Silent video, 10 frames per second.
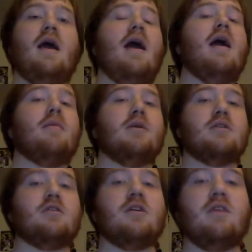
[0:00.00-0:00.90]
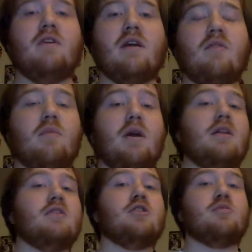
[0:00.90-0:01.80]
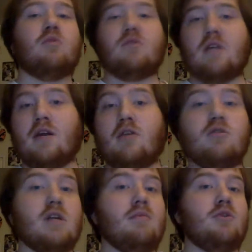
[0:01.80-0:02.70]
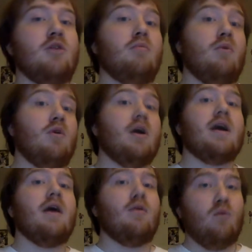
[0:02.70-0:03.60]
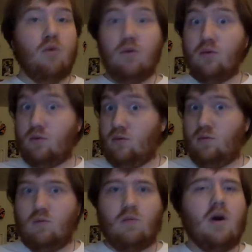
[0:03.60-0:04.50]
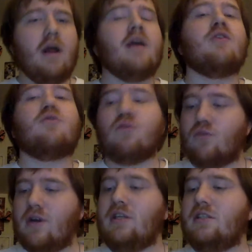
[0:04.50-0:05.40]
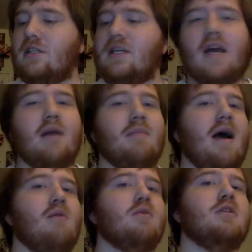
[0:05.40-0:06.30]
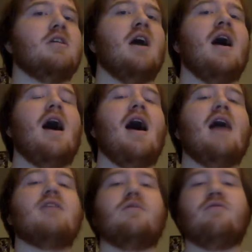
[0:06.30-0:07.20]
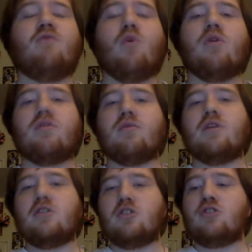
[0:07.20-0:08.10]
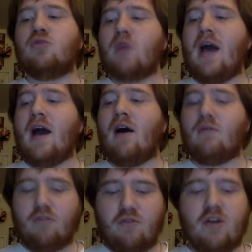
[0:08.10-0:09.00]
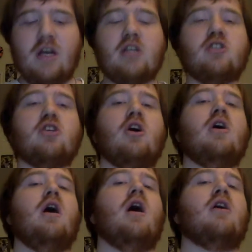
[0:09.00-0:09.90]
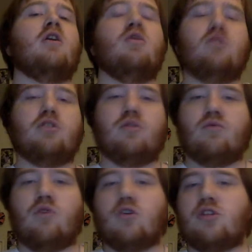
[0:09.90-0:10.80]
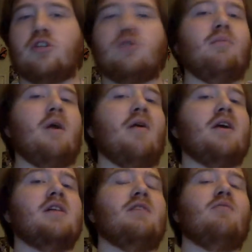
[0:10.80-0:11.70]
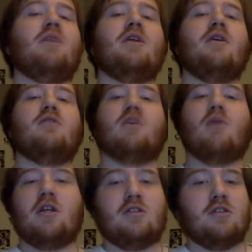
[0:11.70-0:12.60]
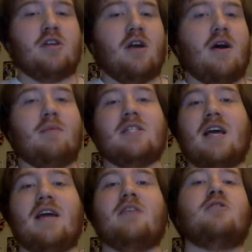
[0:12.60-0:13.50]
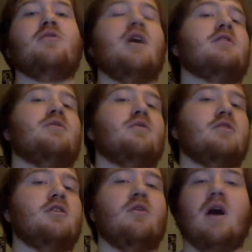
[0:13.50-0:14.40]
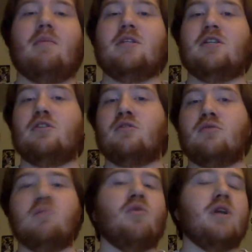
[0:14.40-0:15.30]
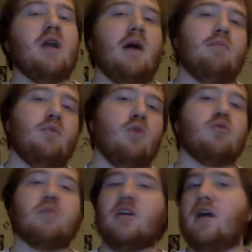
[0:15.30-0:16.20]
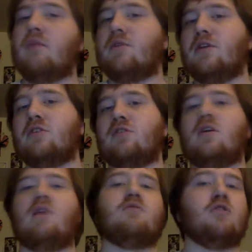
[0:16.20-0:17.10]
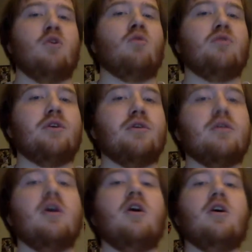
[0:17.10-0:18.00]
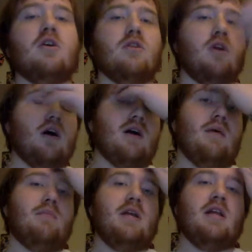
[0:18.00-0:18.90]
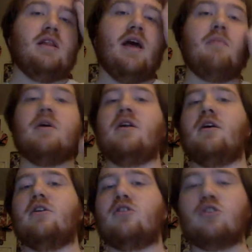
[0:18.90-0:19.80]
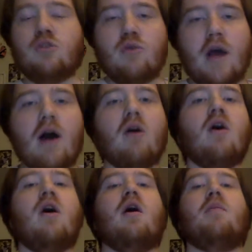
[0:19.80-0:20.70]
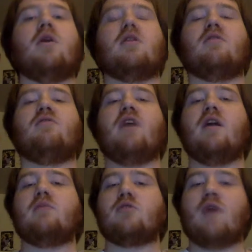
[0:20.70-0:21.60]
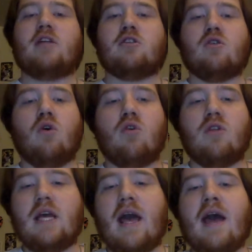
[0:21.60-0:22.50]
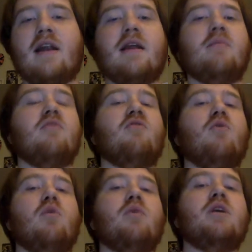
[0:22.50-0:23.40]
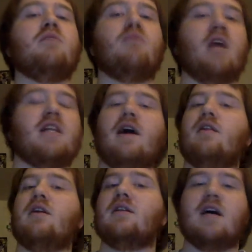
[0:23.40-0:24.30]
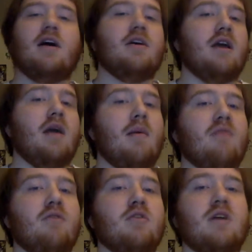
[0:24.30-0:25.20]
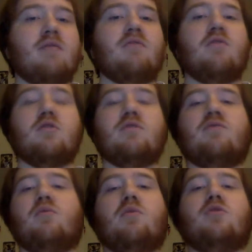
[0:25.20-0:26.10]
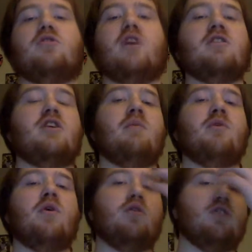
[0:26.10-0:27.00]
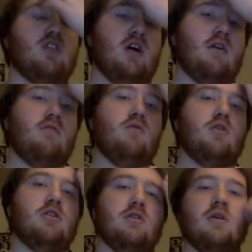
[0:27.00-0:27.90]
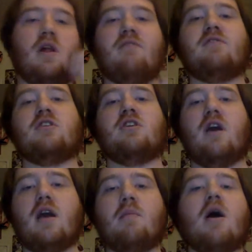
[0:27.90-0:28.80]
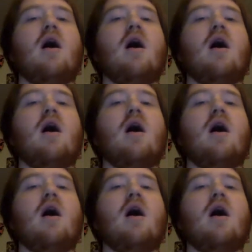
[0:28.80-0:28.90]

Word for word: Hey, pleasant good evening, everybody. This is Sportsnet News. I'm Joe Boric, and woo, what a crazy game that was as a four three shootout finish uh, goes to the Rochester Americans. Everybody knows that watches the channel how much I hate shootouts and their skill competition, three point nine goals per game to the Eastern Conference goal leader. Good luck uh, beating them in a shootout. But the Phantom scratch and claw to the end, and before we break down the entire game, I first have to first and foremost say Samuel Ersson unfortunately left this game.